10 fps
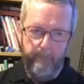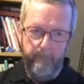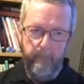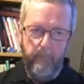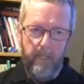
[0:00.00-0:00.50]

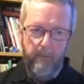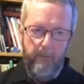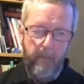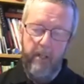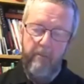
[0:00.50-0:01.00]
at
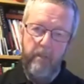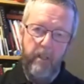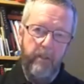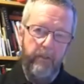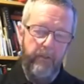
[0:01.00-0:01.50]
5
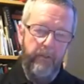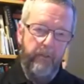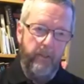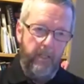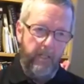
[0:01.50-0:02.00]

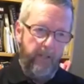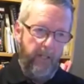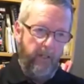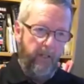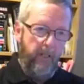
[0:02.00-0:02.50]
minutes, and
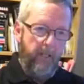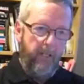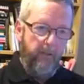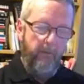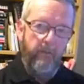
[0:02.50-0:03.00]
then at
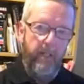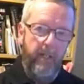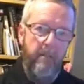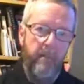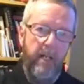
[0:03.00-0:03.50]
the
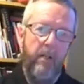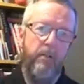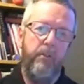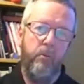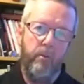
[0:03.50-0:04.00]
flame
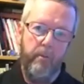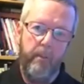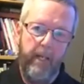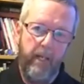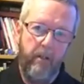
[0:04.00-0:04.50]
out or the
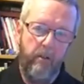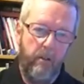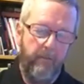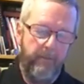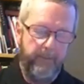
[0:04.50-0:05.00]
power
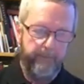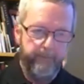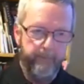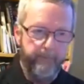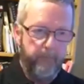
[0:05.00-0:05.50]
off.
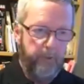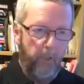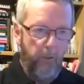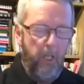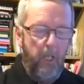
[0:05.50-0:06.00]

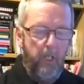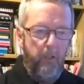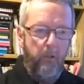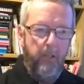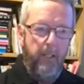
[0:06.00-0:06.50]
So you
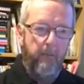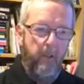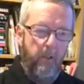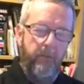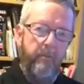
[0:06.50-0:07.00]
can have a
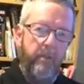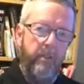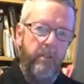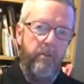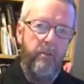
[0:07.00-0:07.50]
lot of
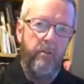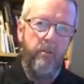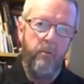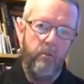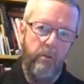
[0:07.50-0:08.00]
additions
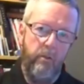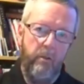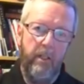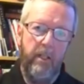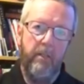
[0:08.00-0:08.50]
or you can
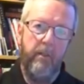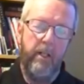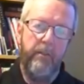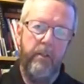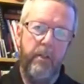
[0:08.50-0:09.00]
have less
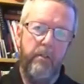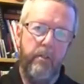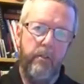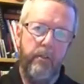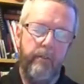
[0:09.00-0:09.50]

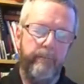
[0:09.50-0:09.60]
additions.